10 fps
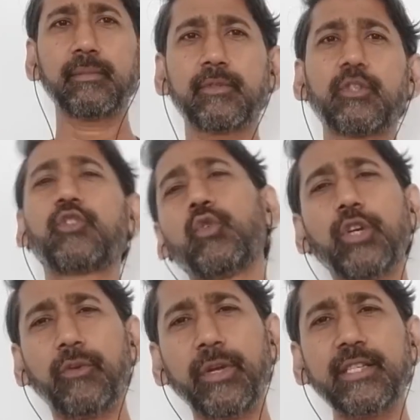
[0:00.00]
So do
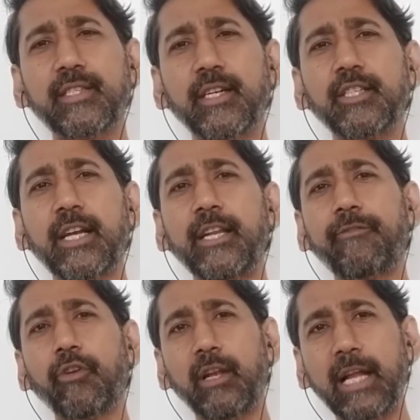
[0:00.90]
your research, and if
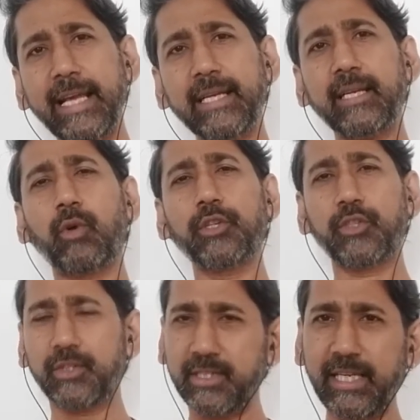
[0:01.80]
you like what
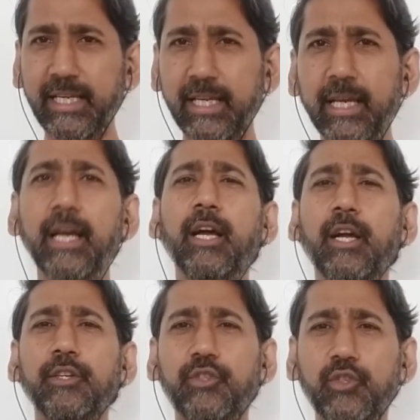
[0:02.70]
you see,
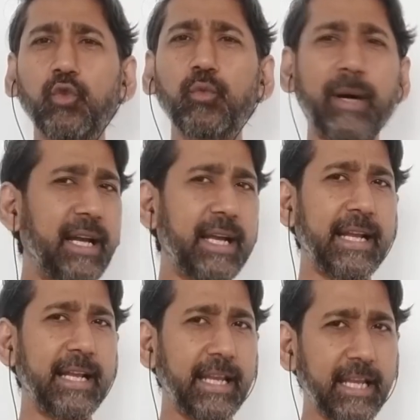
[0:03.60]
do buy
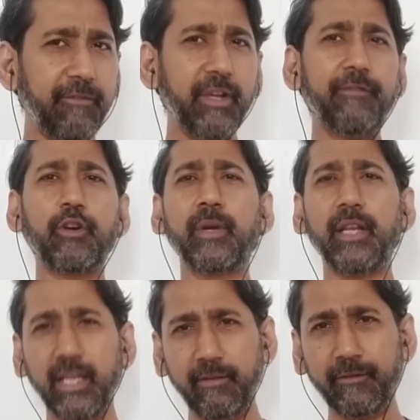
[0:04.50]
an EV from
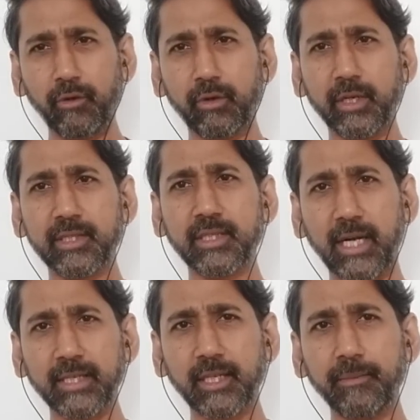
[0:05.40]
an EV focused
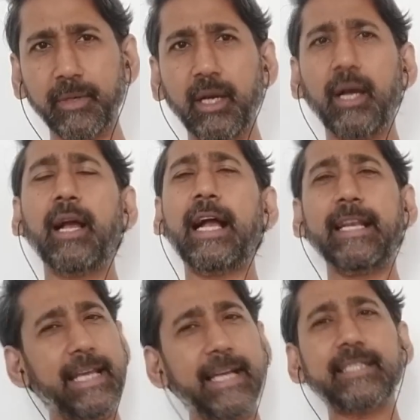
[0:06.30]
startup.
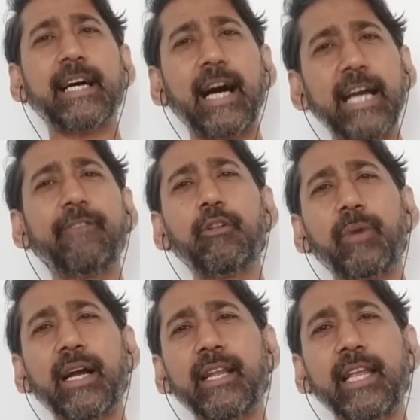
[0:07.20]
And yes, I will
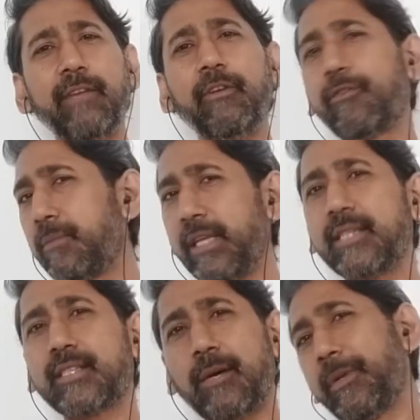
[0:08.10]
buy an EV from
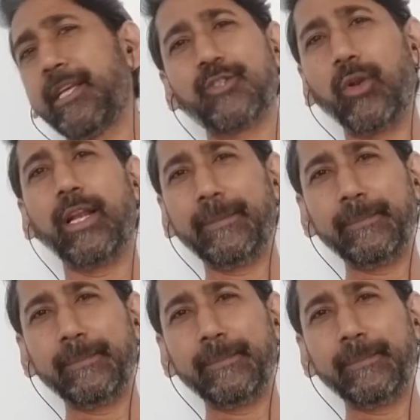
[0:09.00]
these companies only.